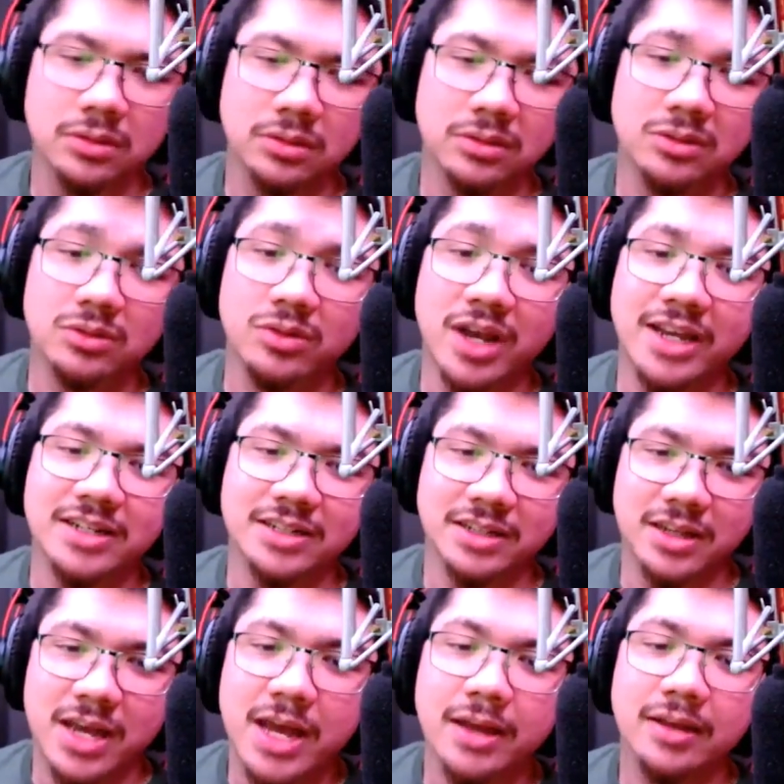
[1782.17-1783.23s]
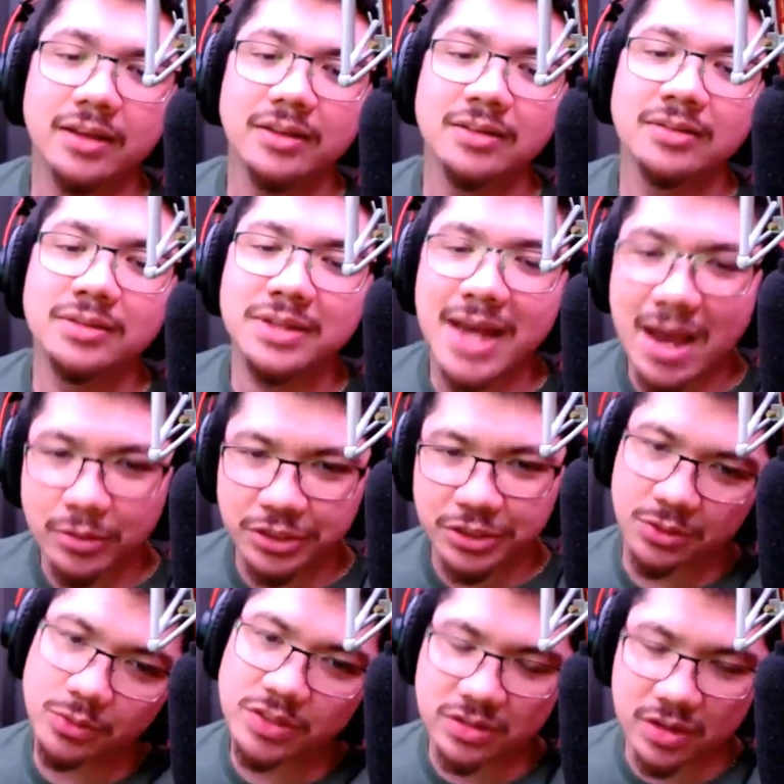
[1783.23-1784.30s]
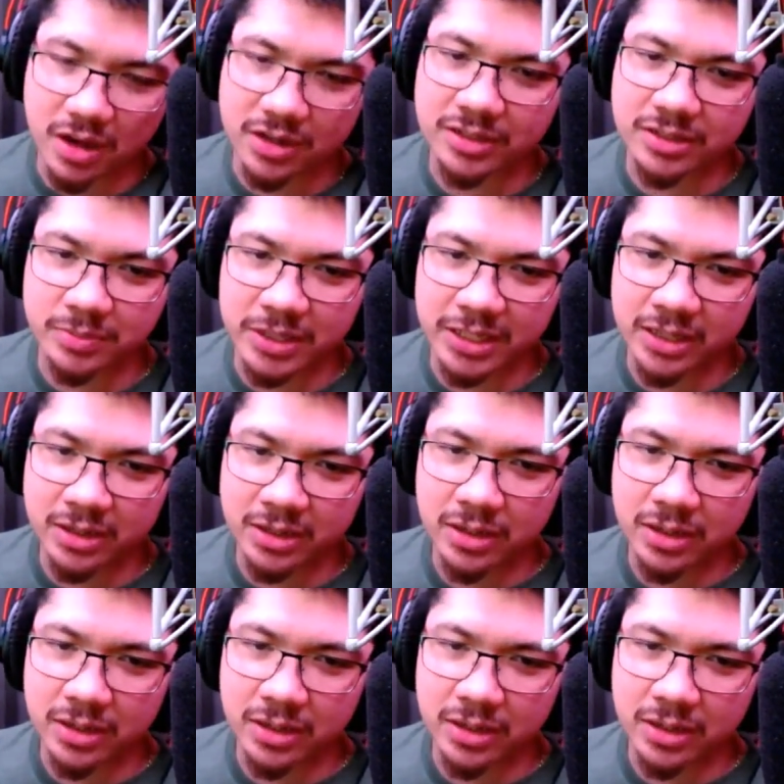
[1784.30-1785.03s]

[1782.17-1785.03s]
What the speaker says: Great. Now she was talking to me.